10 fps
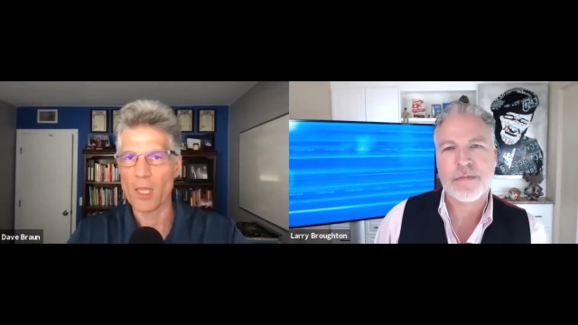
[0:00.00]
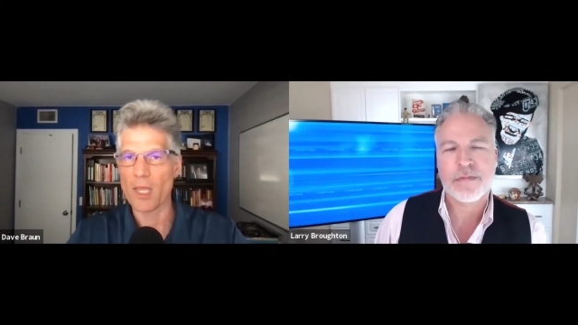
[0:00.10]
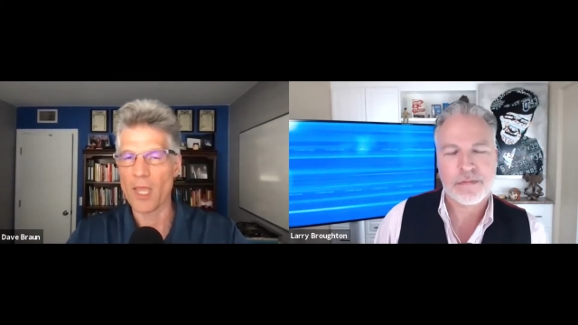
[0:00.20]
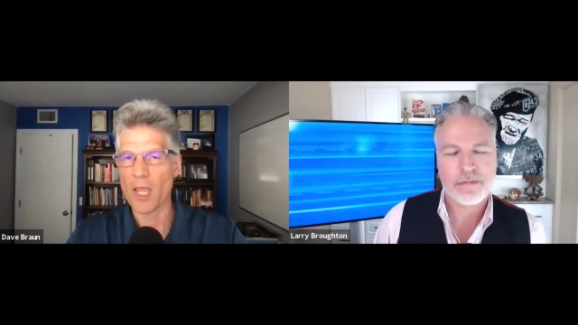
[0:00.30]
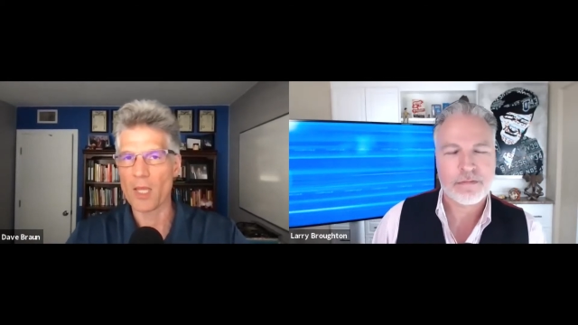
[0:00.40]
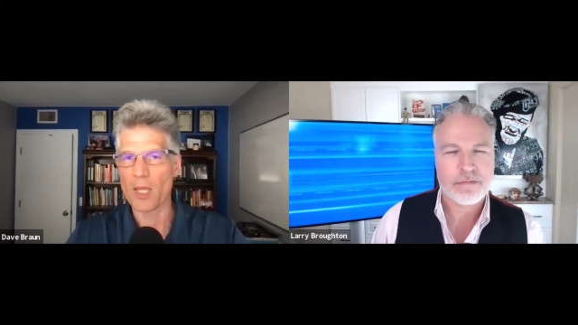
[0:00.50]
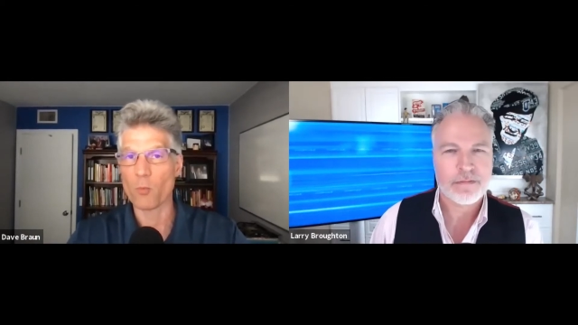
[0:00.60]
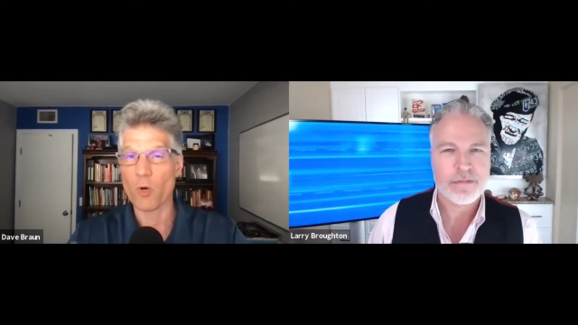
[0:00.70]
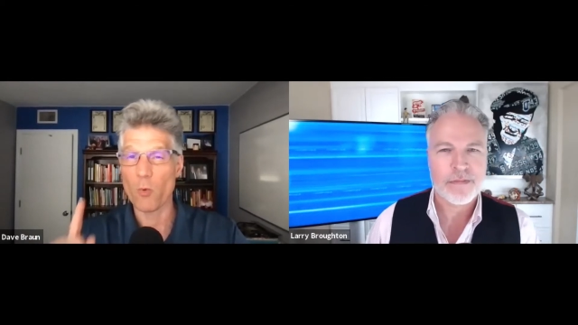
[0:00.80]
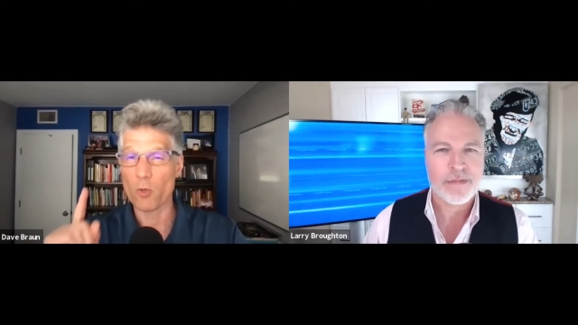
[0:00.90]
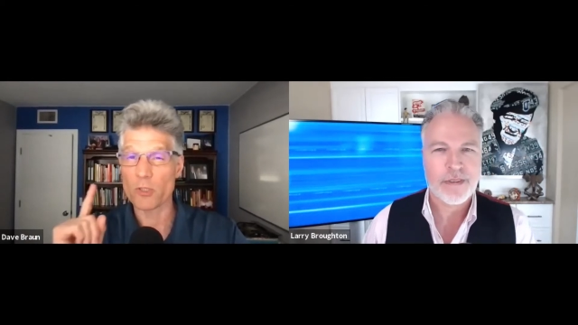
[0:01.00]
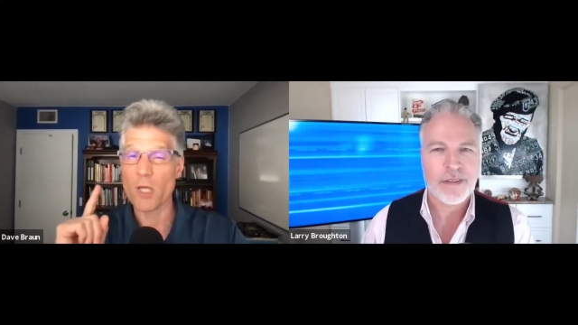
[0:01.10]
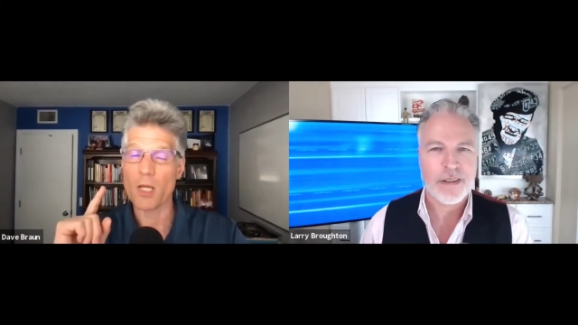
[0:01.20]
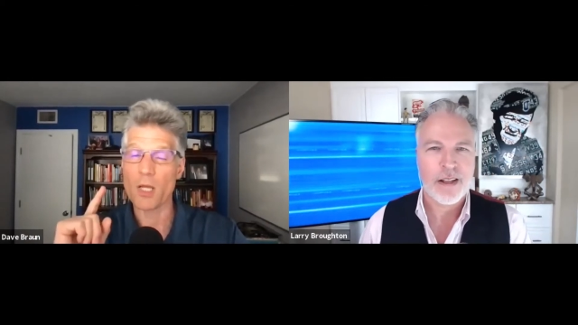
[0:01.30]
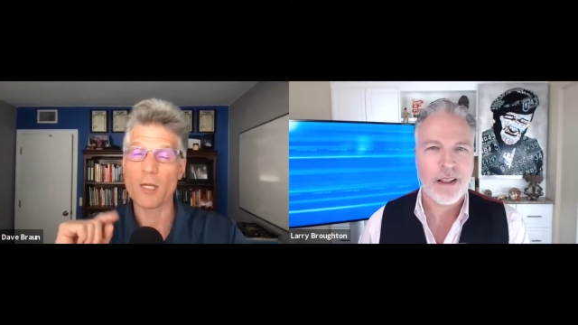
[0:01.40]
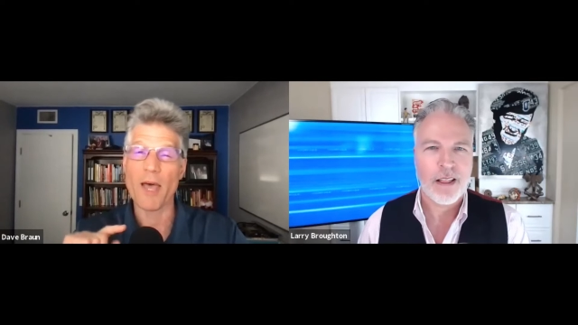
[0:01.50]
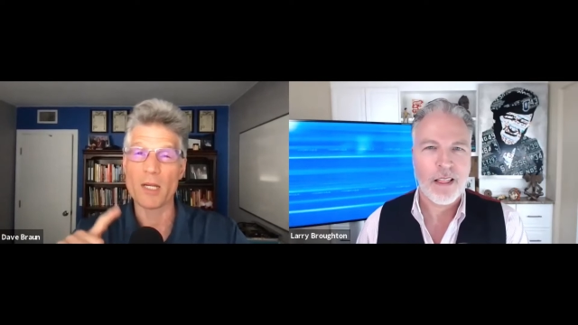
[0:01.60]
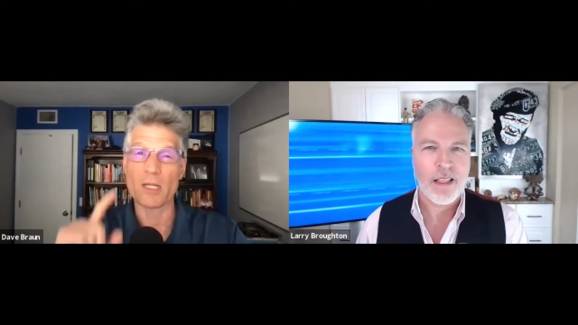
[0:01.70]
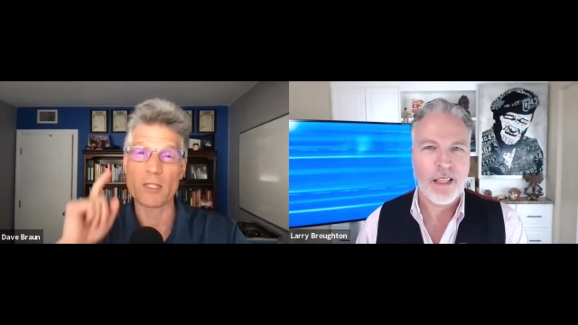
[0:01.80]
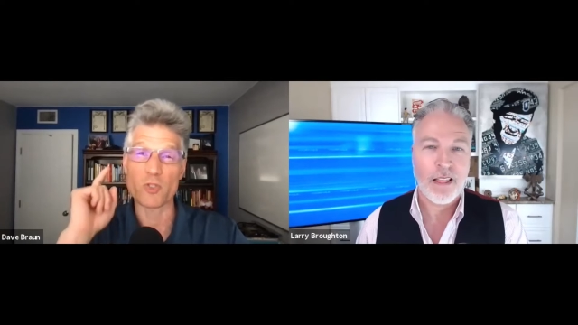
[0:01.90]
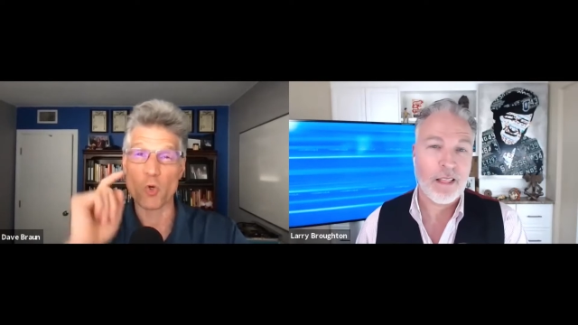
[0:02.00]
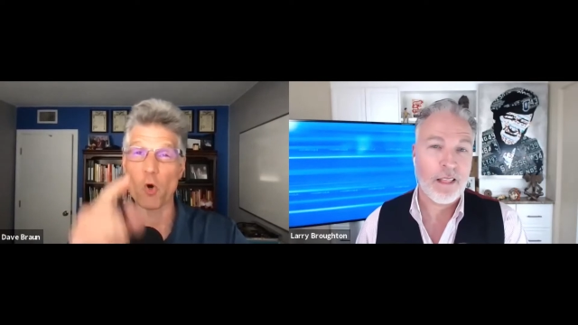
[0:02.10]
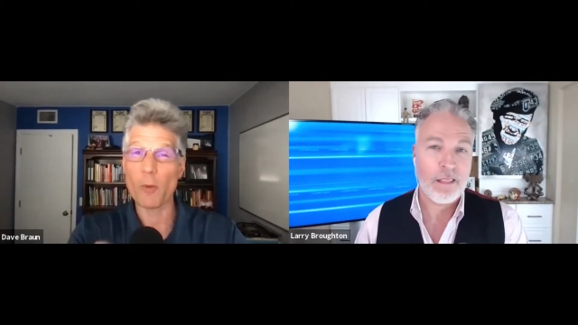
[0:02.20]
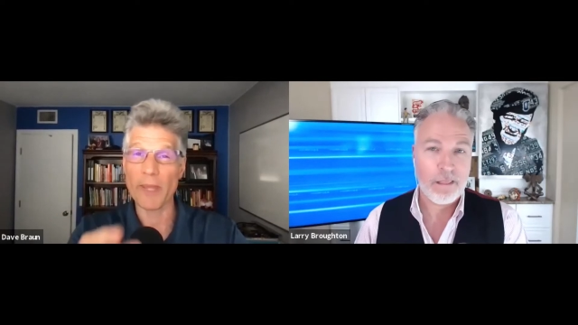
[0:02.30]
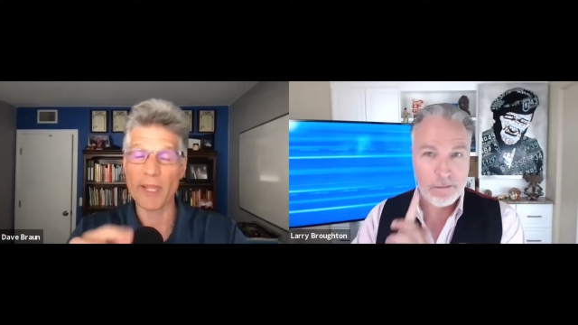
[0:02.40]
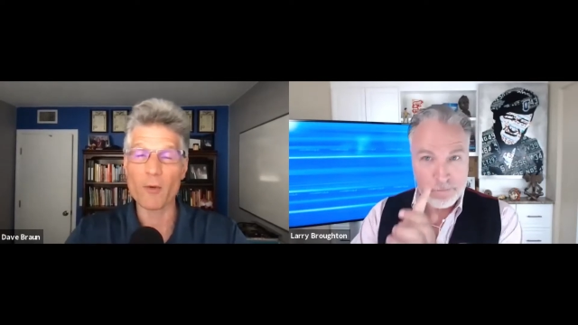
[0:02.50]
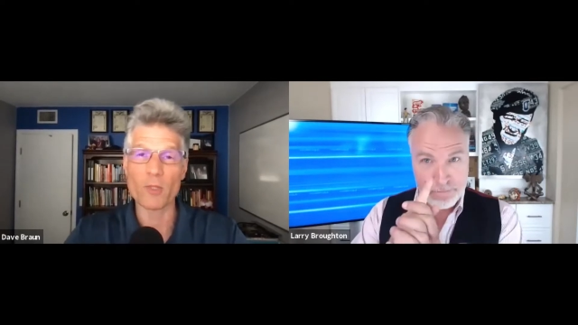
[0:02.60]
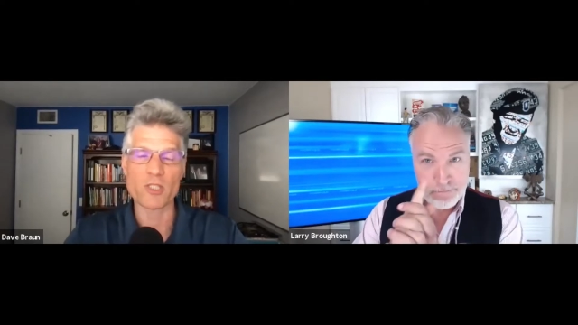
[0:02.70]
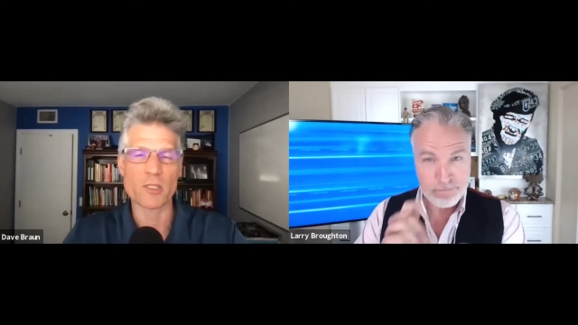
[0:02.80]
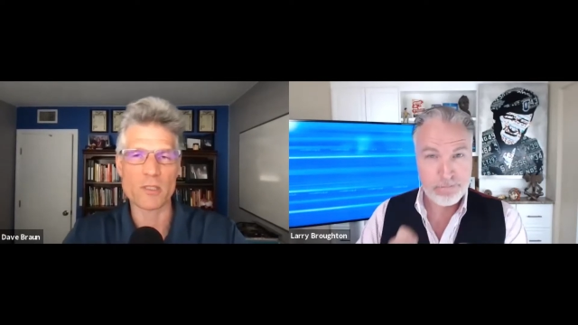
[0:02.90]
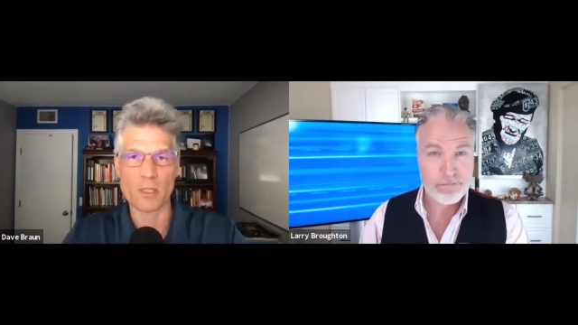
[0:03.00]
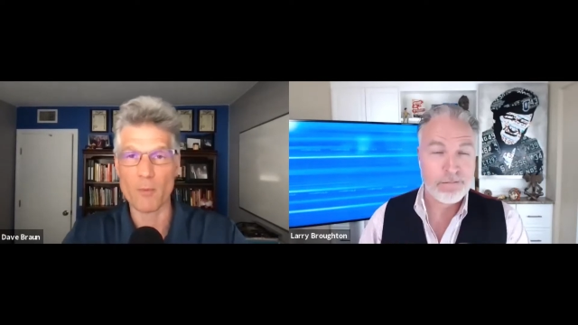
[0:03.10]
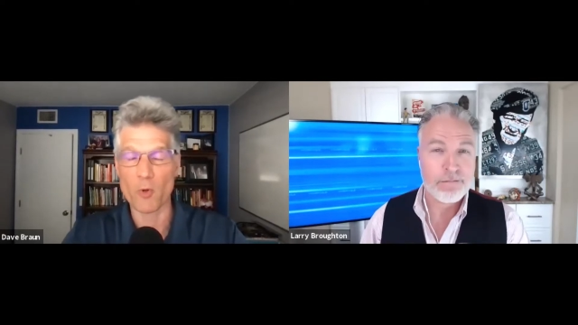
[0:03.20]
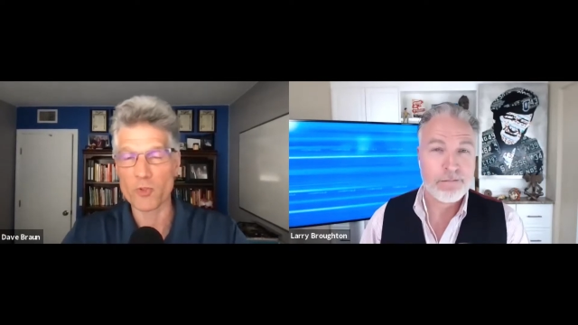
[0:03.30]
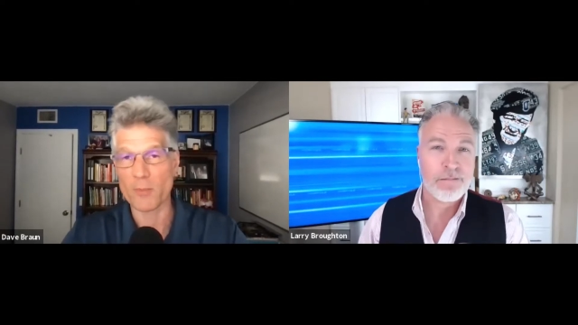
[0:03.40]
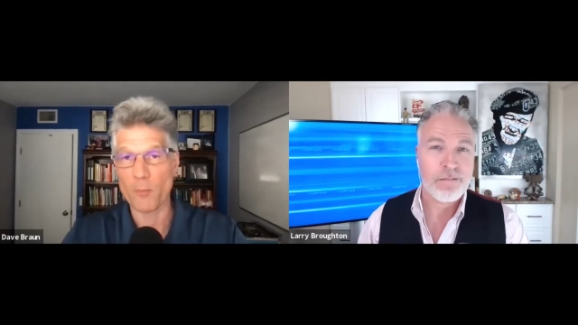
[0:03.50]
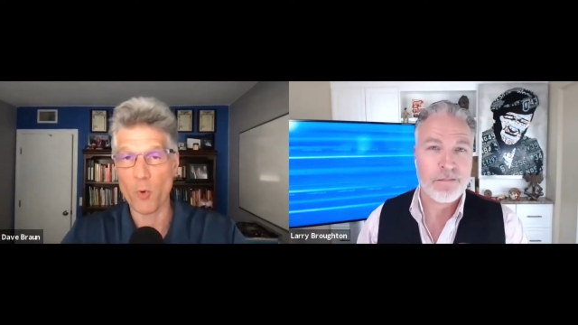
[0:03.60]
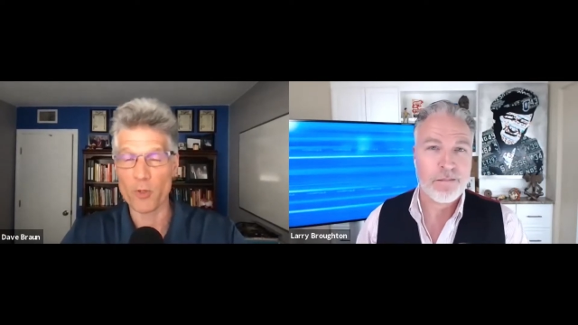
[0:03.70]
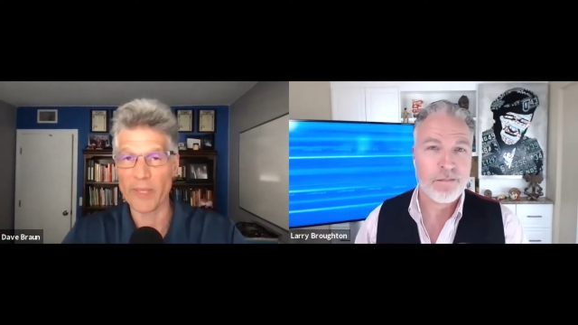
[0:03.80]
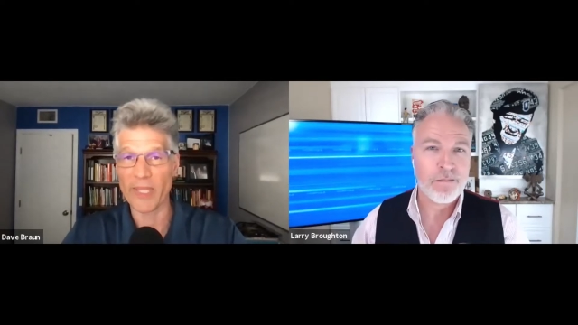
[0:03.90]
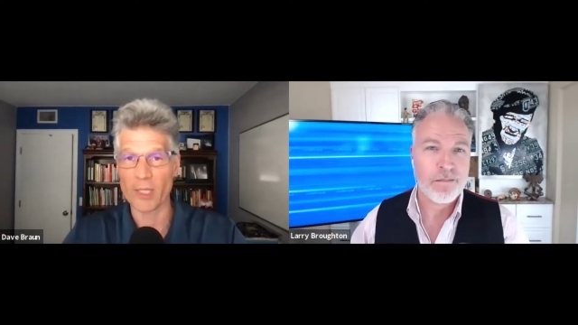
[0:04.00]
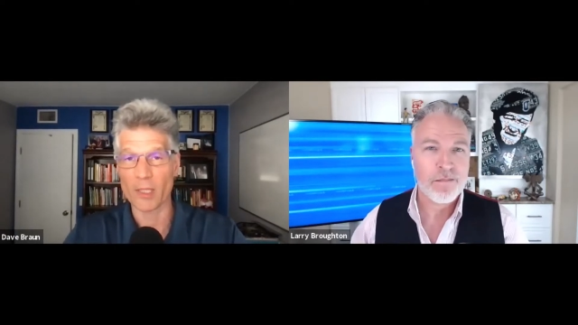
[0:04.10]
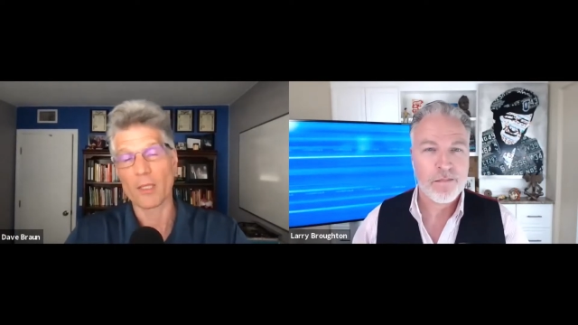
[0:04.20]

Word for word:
Speaker 1: And what we're talking about is your bank, which is the most important bank